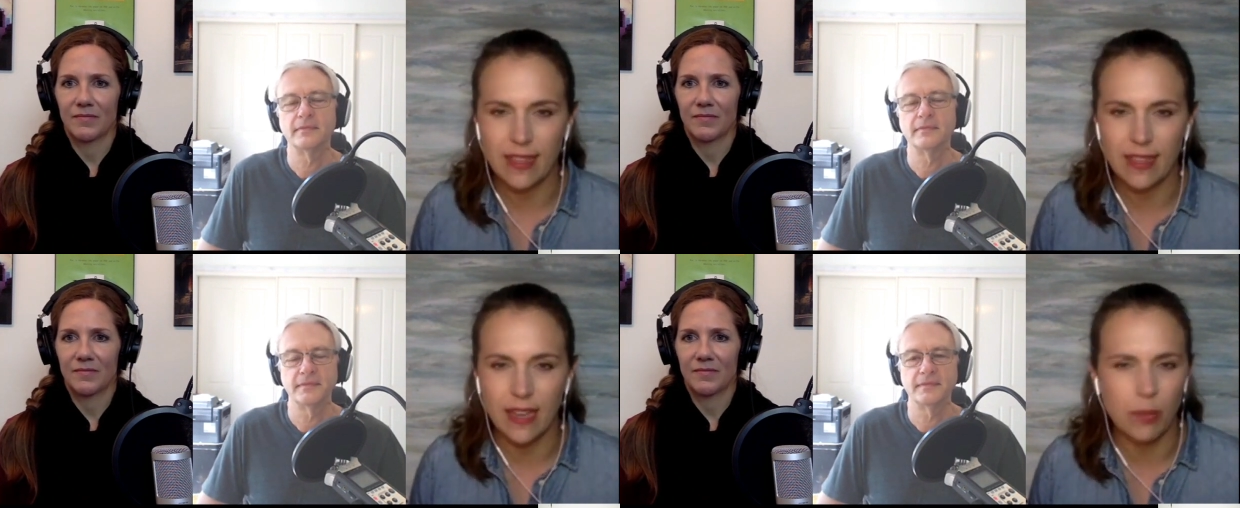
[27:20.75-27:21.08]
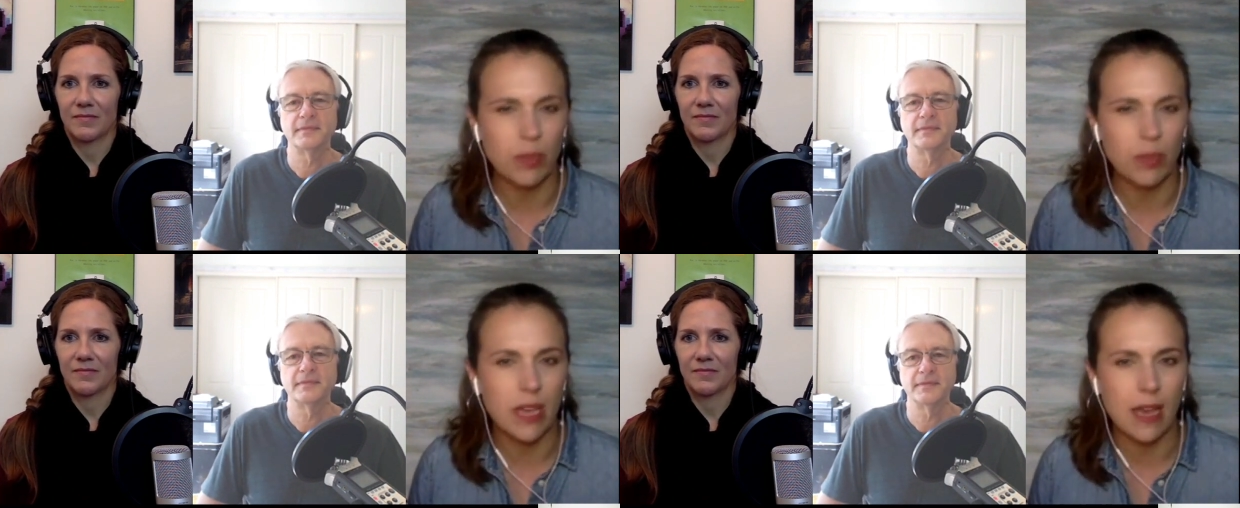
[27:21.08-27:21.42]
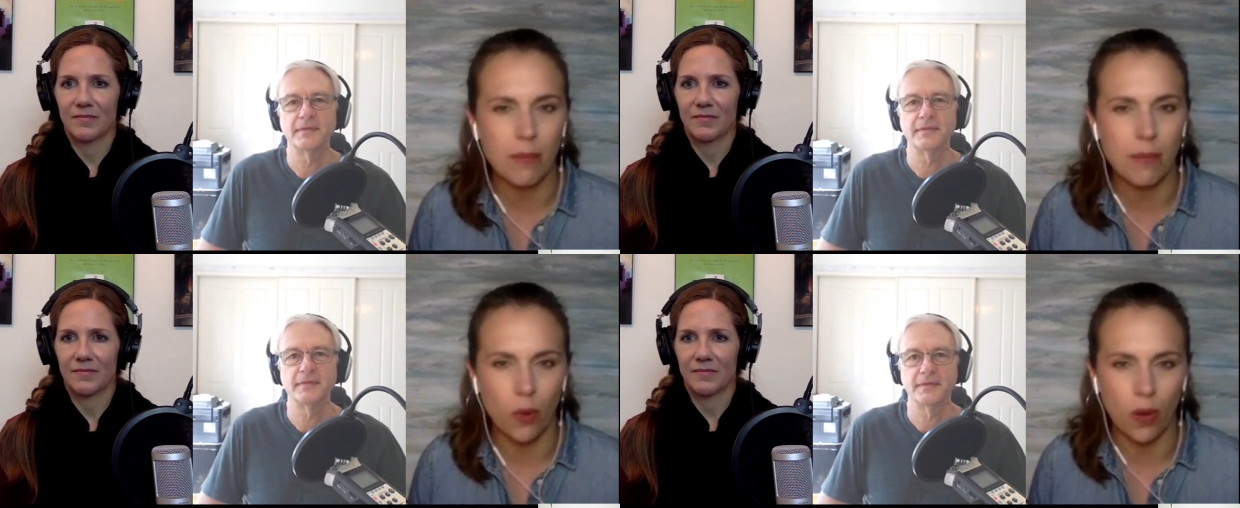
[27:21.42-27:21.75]
Speaker 1: I think I
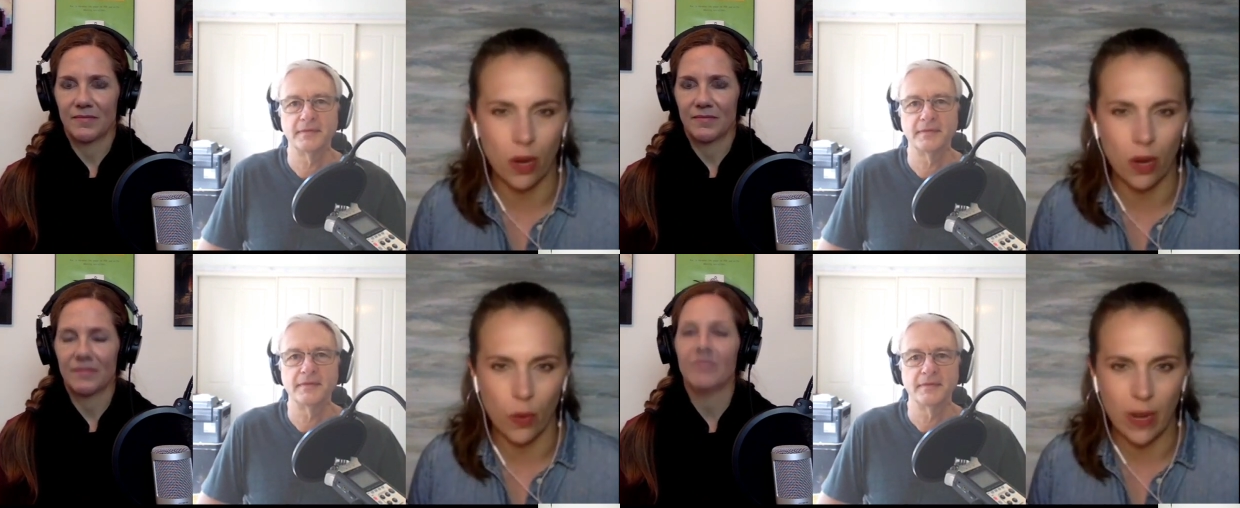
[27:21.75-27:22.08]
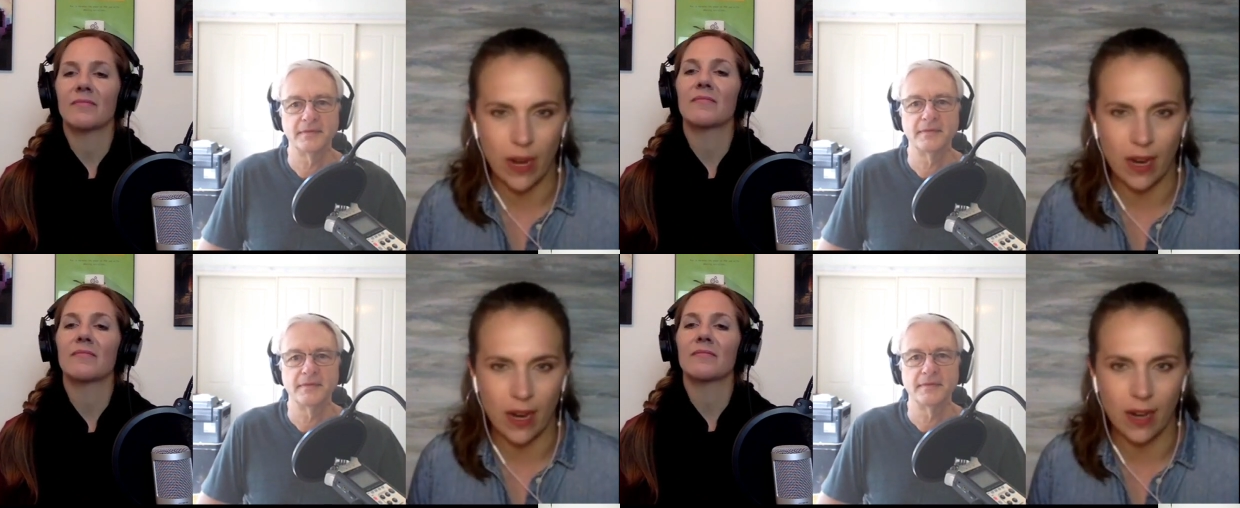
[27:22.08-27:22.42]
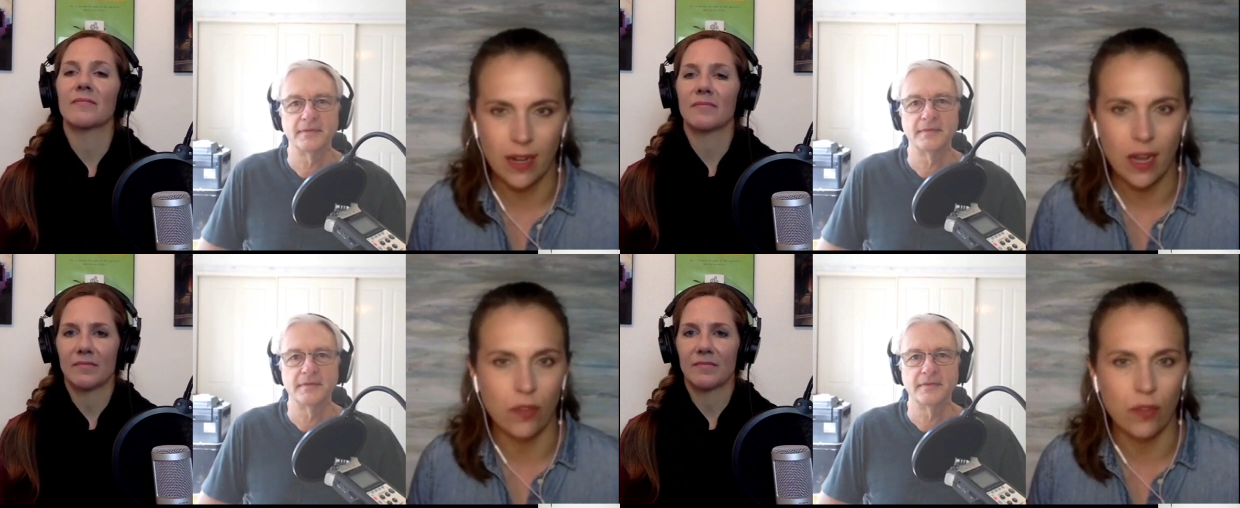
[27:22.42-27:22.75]
became more
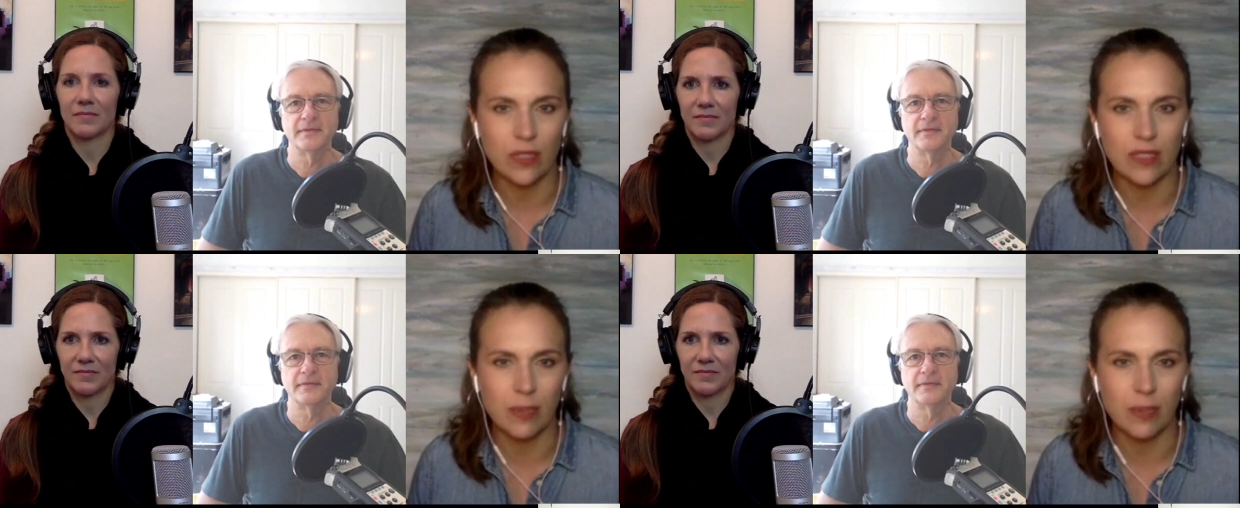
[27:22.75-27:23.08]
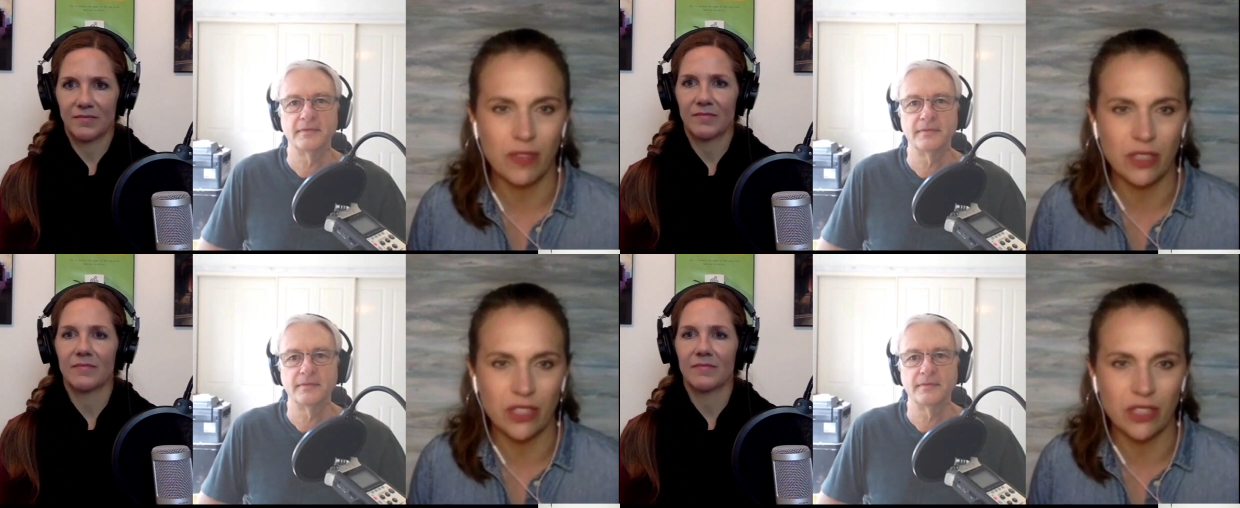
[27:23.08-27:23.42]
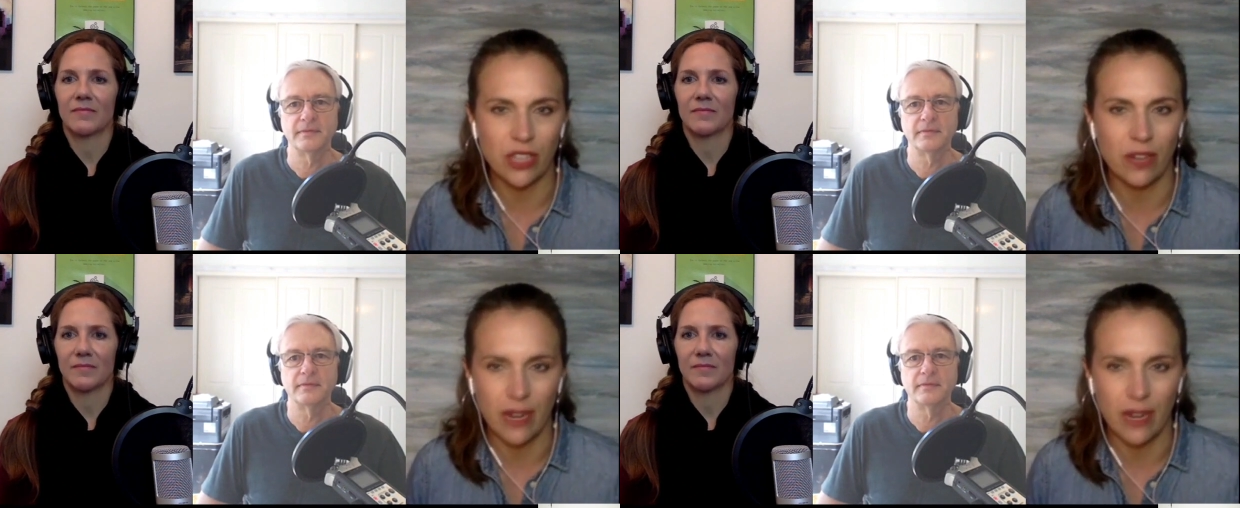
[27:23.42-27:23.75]
aware of what some of the
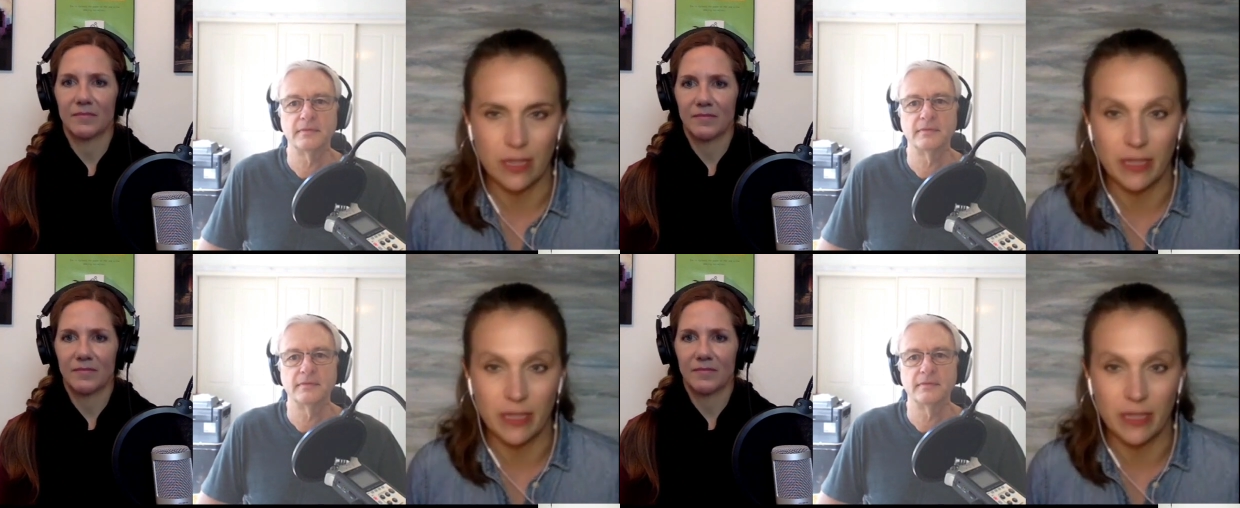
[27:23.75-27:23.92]
genre